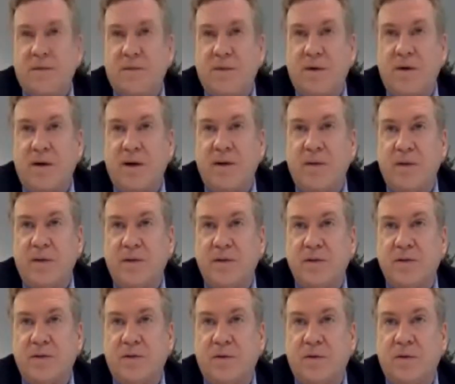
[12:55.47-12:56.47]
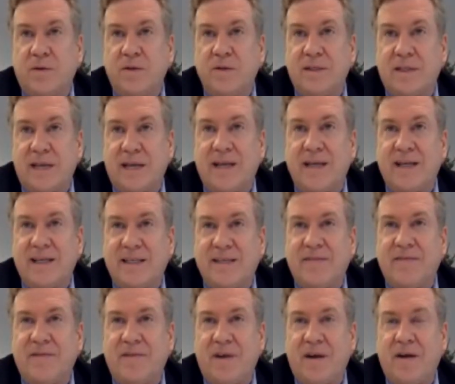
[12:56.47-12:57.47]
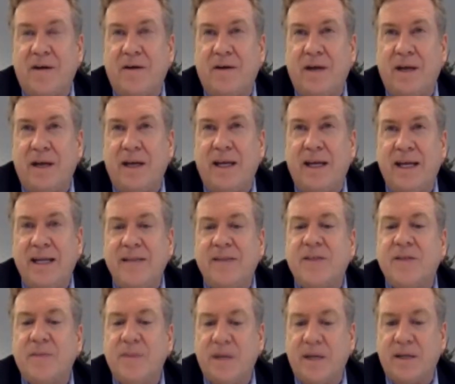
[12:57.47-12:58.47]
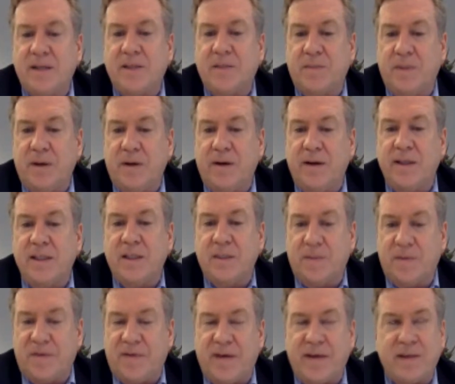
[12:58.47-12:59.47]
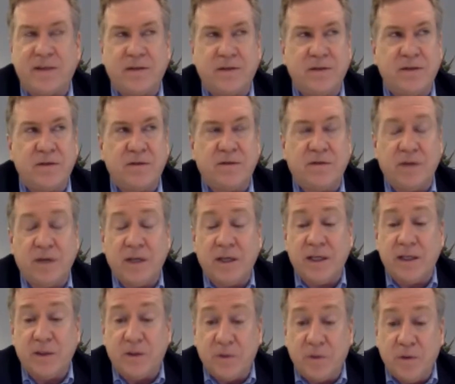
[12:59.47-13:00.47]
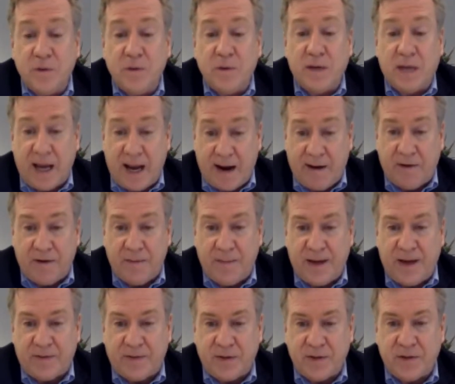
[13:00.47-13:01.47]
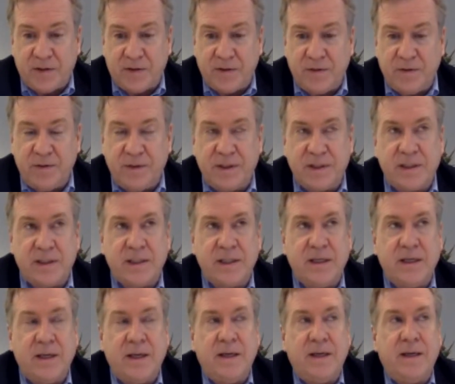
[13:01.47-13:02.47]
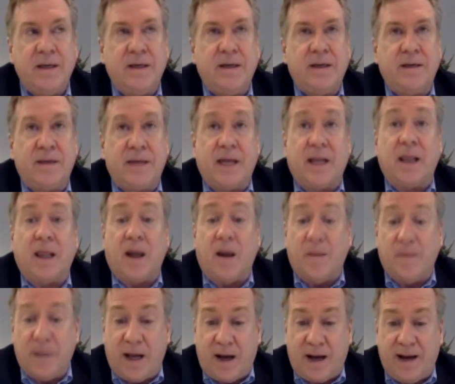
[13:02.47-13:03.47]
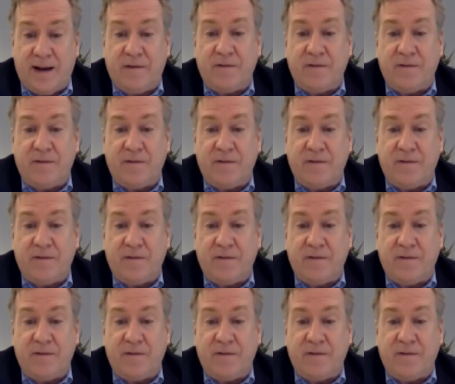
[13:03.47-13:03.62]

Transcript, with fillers: of working with the school is that it's a very intimate experience. The professors really do care about the students. The alumni